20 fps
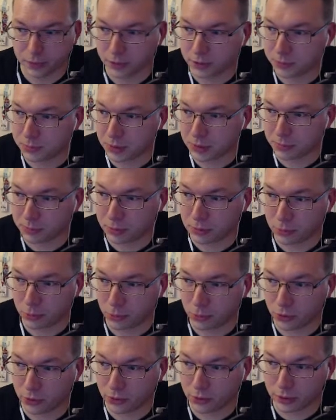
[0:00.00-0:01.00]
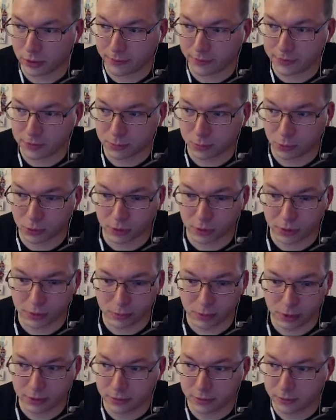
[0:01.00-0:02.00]
Speed up a little more. Life support, I
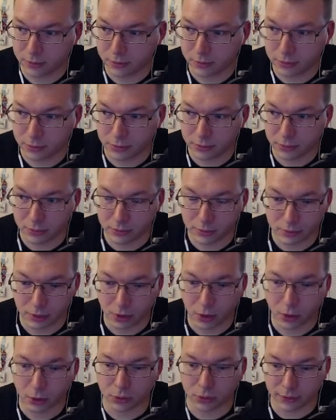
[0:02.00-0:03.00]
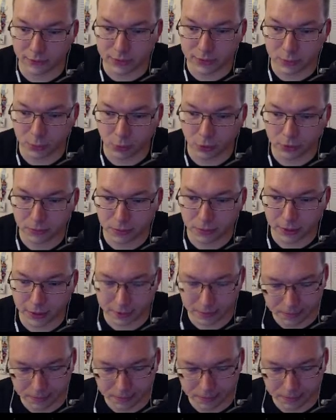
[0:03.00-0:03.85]
mean. Oh, the life support? Yeah.